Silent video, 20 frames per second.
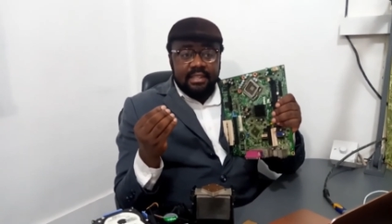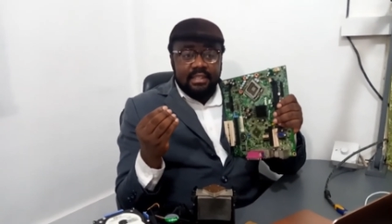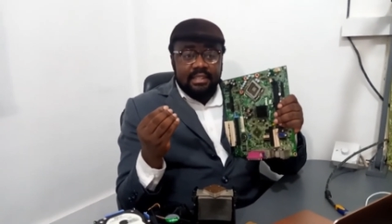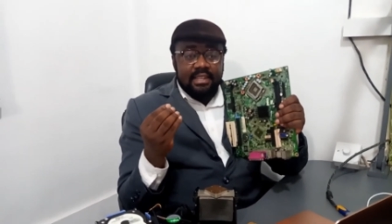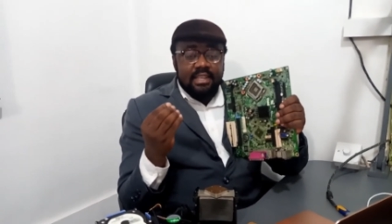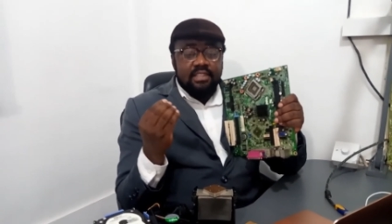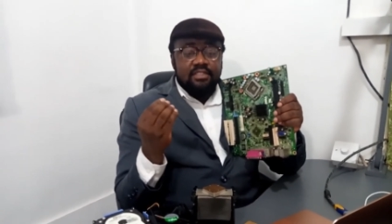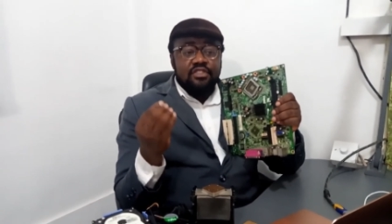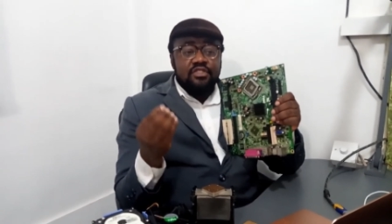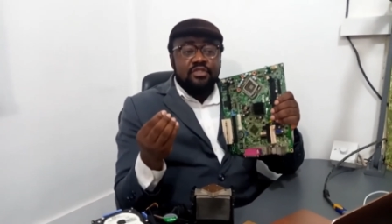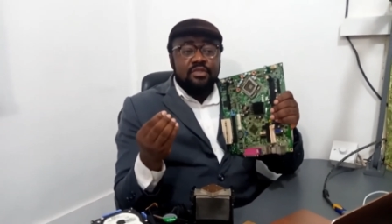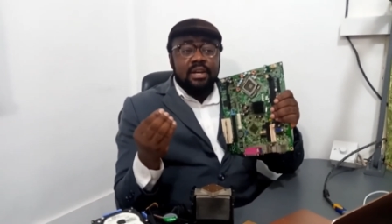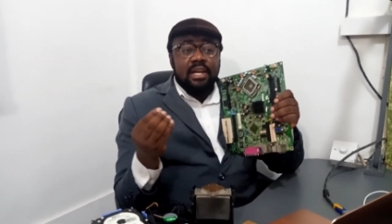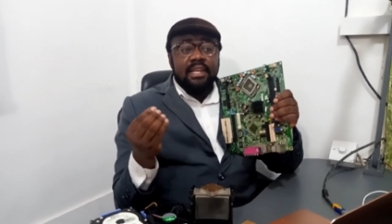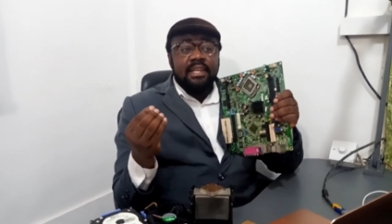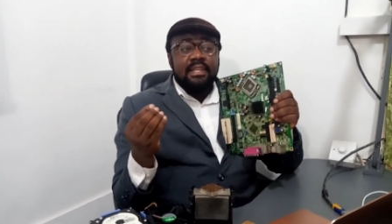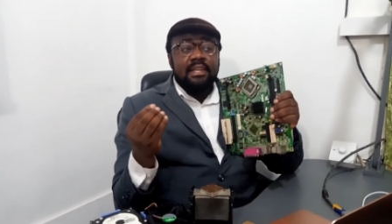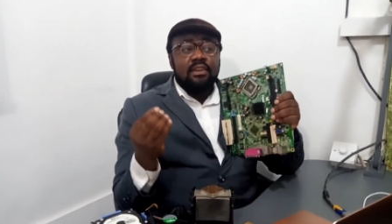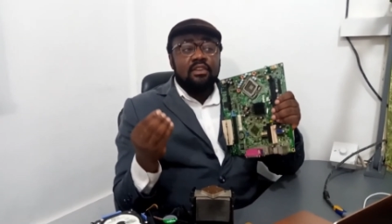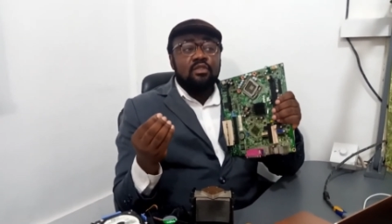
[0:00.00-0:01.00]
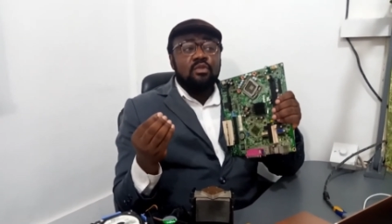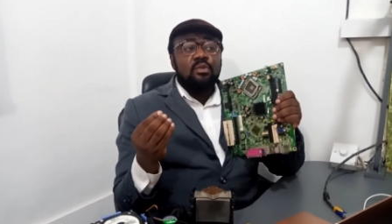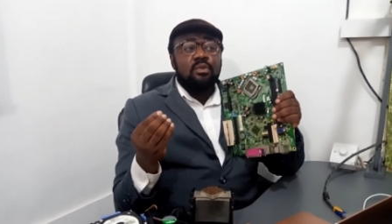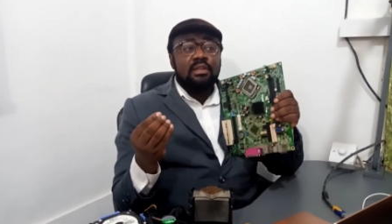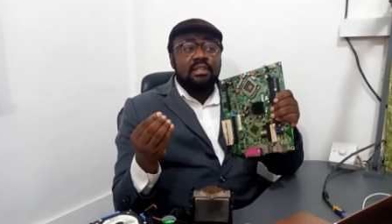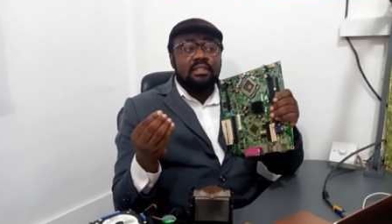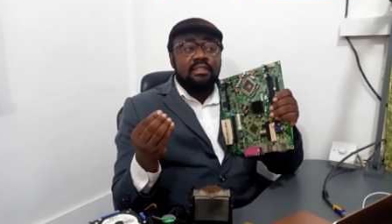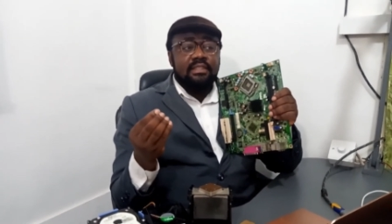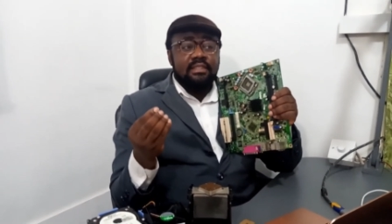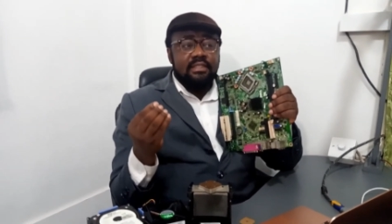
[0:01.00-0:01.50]
there's usually a
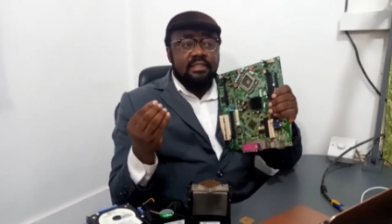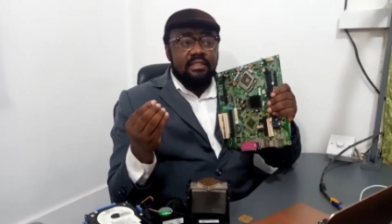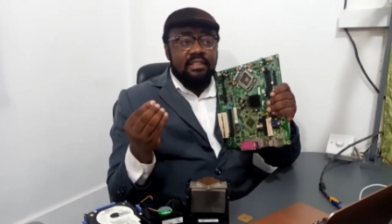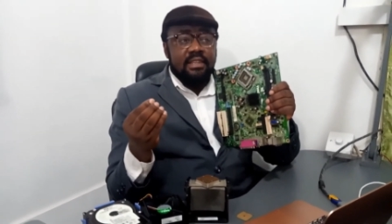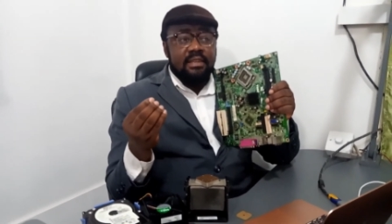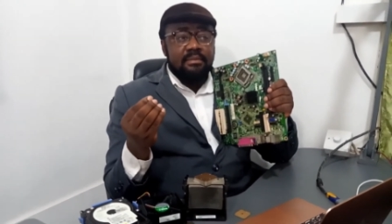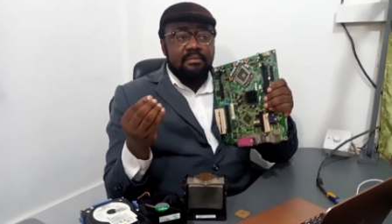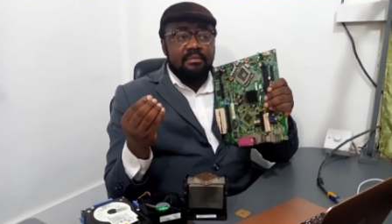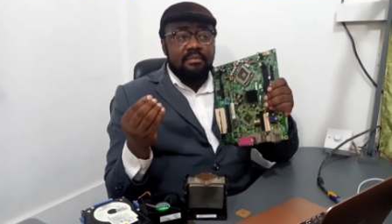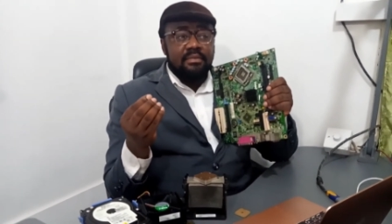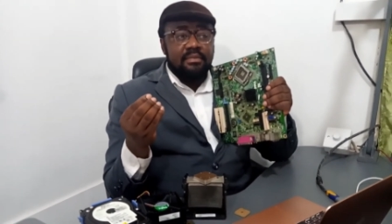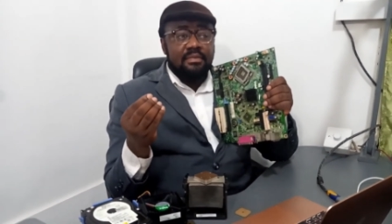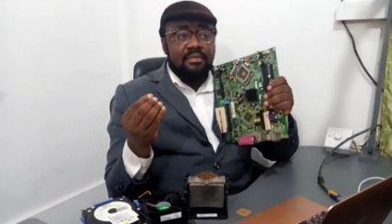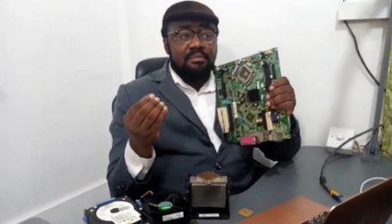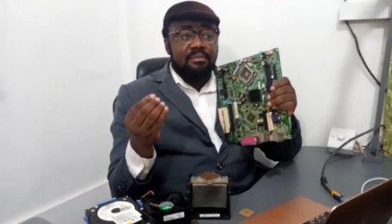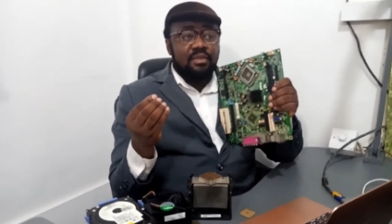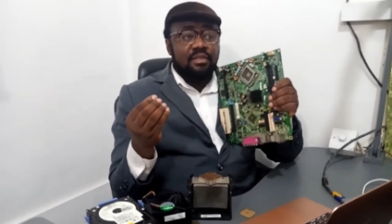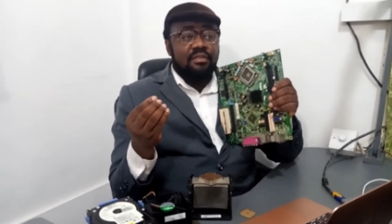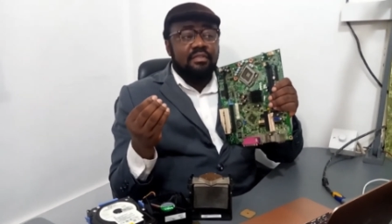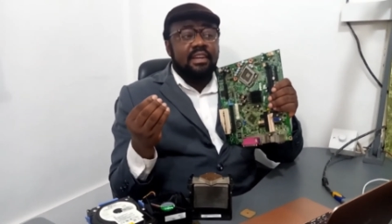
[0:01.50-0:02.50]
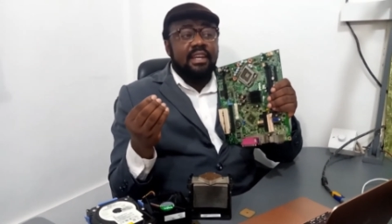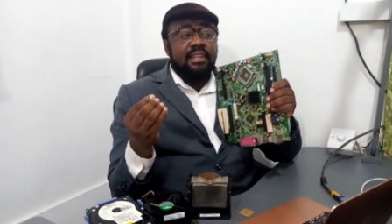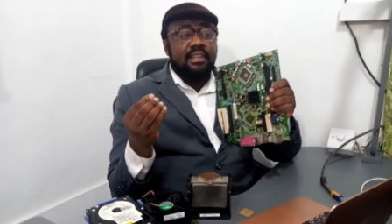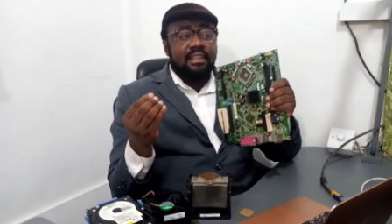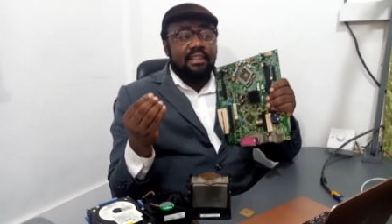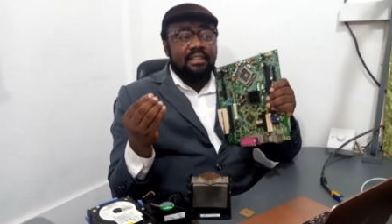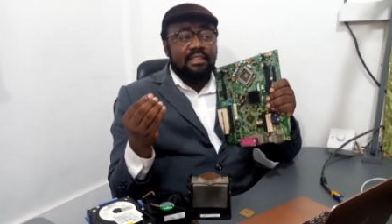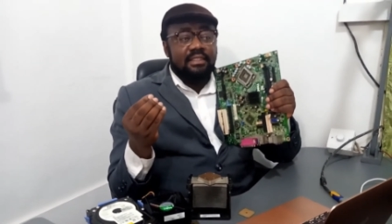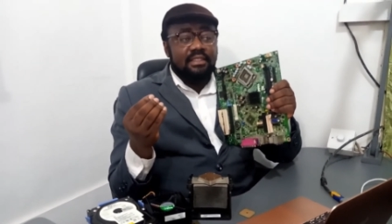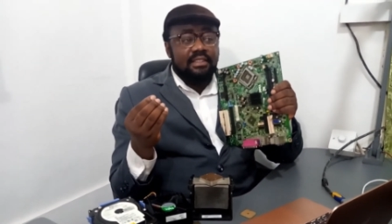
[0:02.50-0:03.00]
cooling system
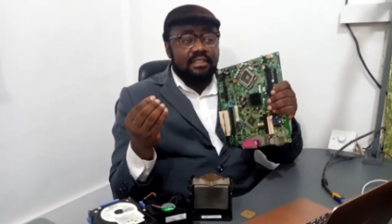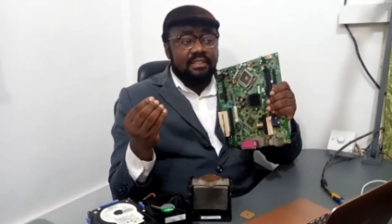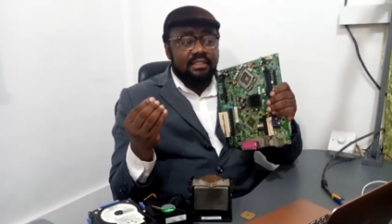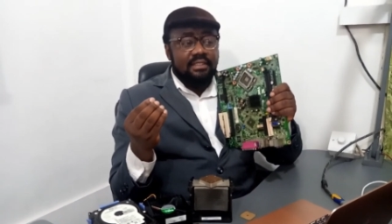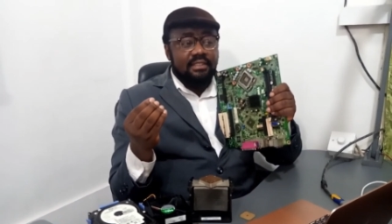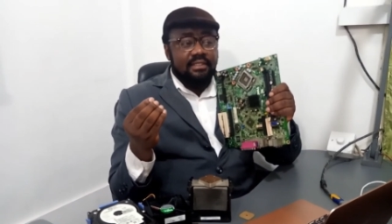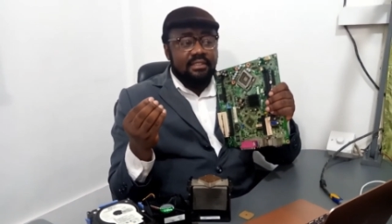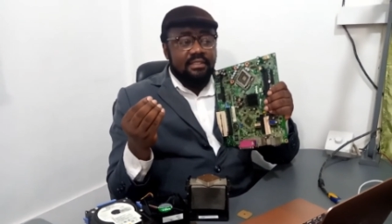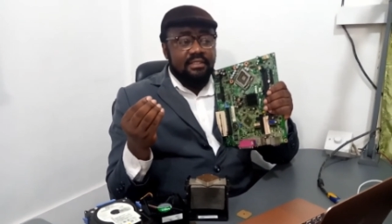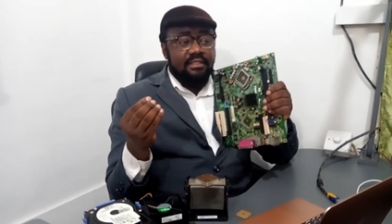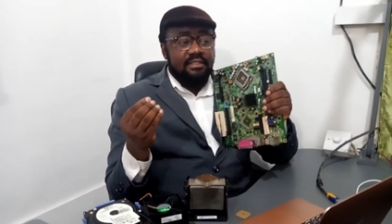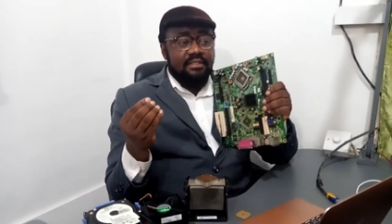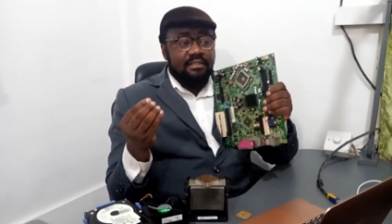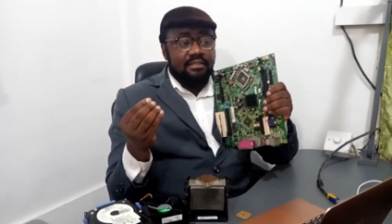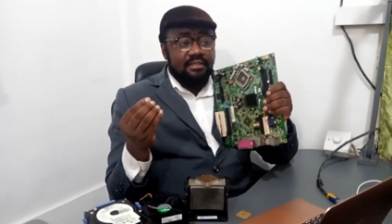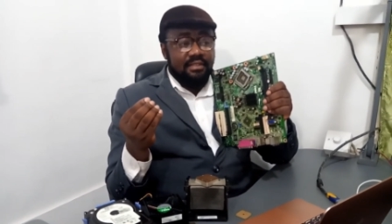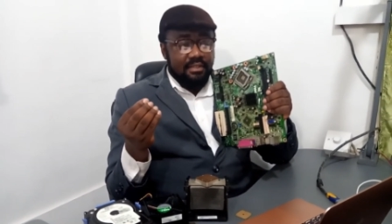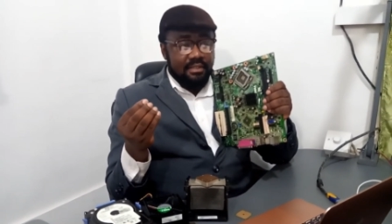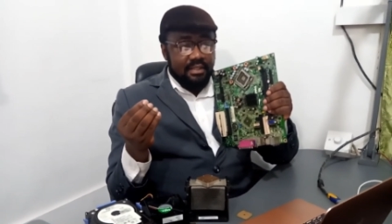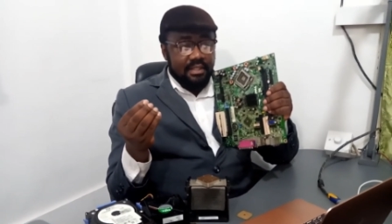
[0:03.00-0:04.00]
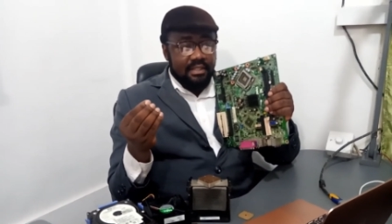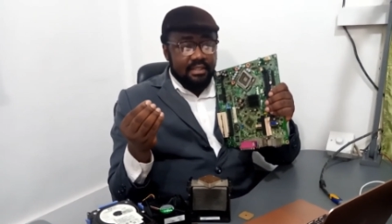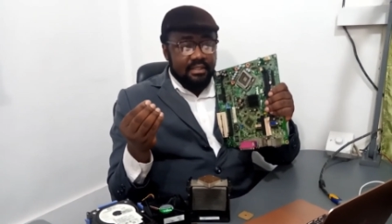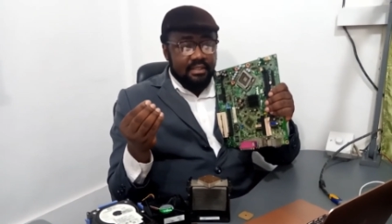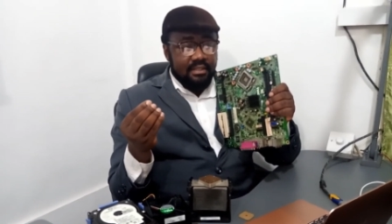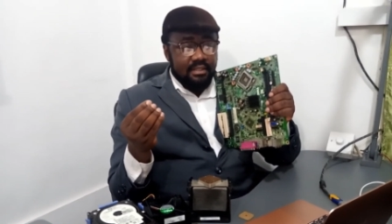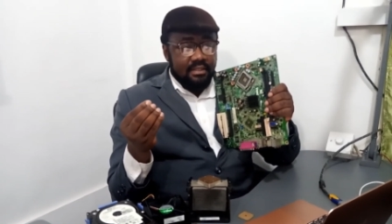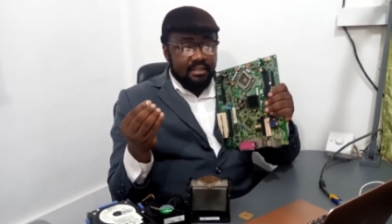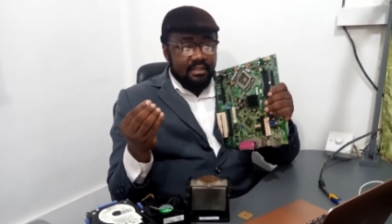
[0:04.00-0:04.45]
provided for it.